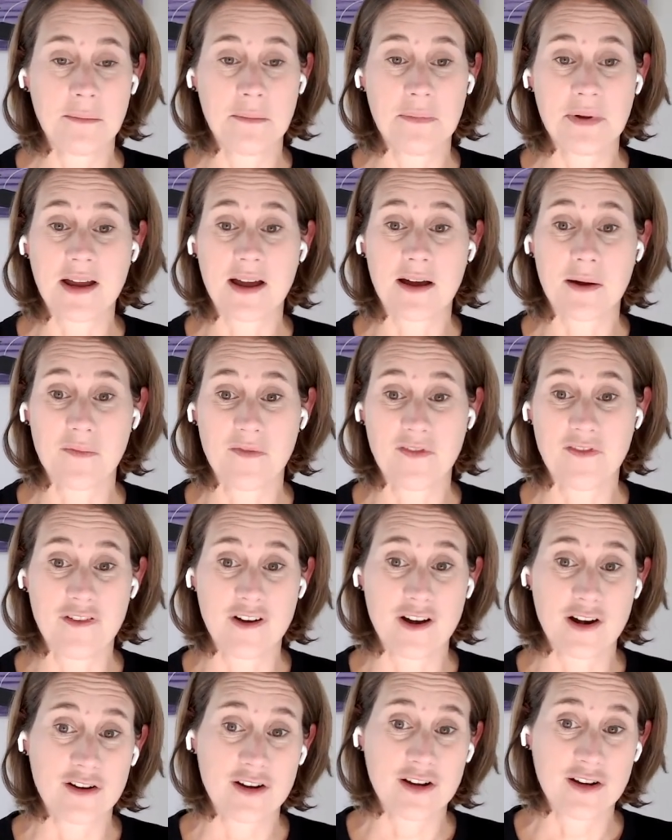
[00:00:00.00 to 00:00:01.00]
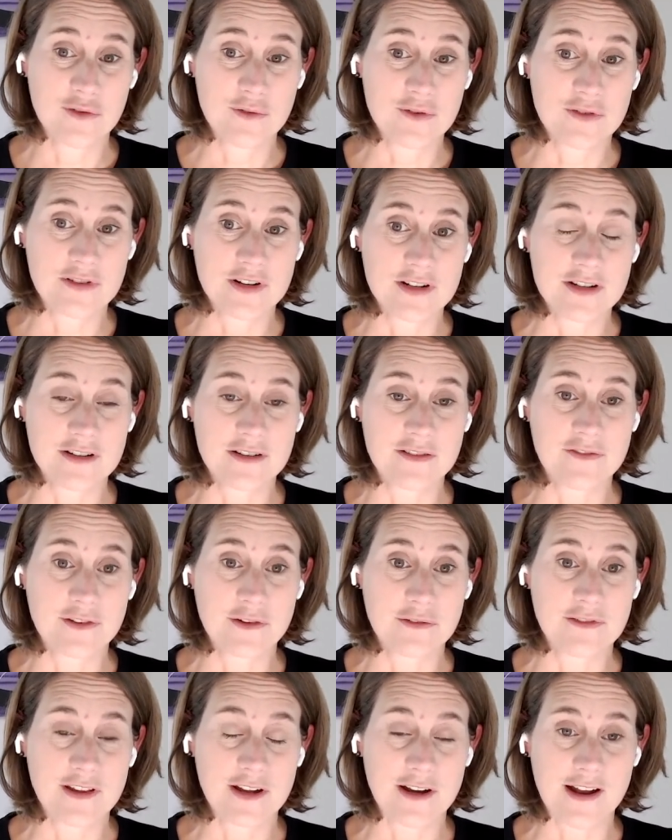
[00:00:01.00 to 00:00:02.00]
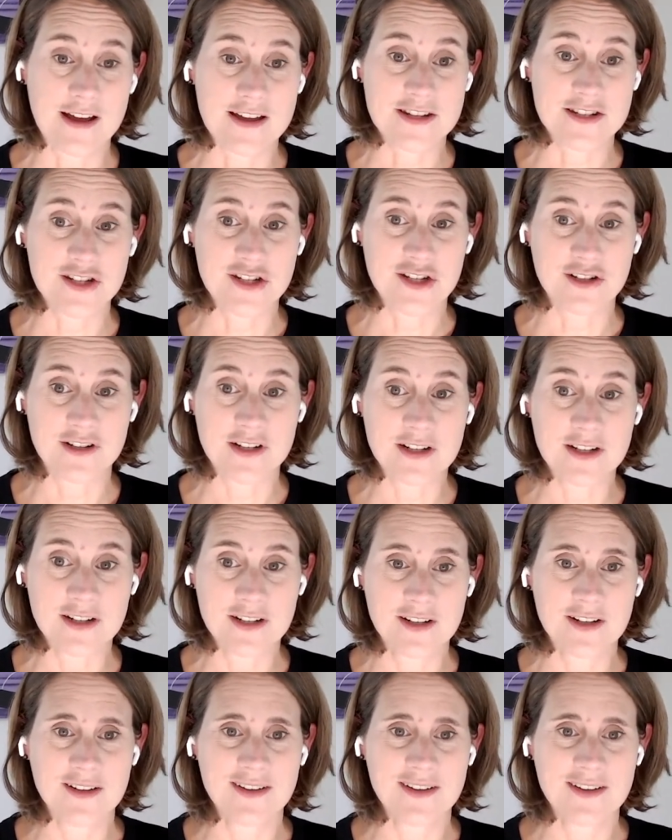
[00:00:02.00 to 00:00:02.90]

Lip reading: become very lucrative over the last year.